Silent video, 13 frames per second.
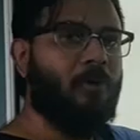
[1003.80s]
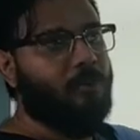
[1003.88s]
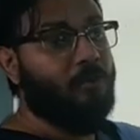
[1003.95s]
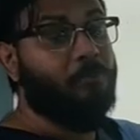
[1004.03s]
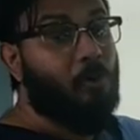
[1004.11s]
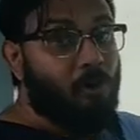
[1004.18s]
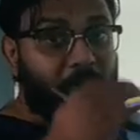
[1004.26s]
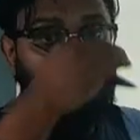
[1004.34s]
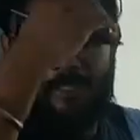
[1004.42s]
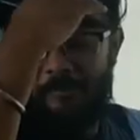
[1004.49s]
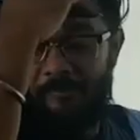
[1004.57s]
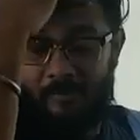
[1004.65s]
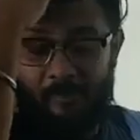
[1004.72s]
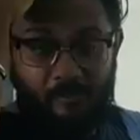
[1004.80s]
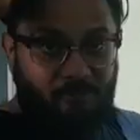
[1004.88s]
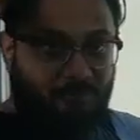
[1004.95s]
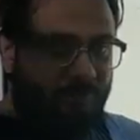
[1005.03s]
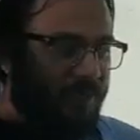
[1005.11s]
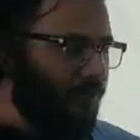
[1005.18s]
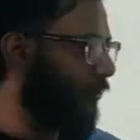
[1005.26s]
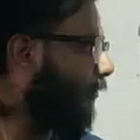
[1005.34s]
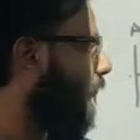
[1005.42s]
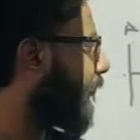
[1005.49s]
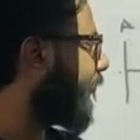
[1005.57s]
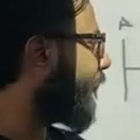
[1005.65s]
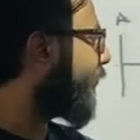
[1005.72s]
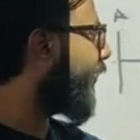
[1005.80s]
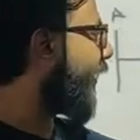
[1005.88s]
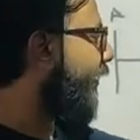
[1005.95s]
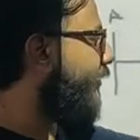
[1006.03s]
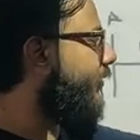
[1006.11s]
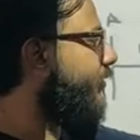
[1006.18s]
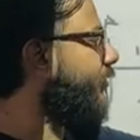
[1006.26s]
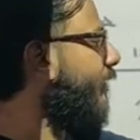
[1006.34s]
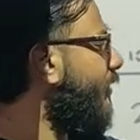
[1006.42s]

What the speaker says: the body became faster, and in this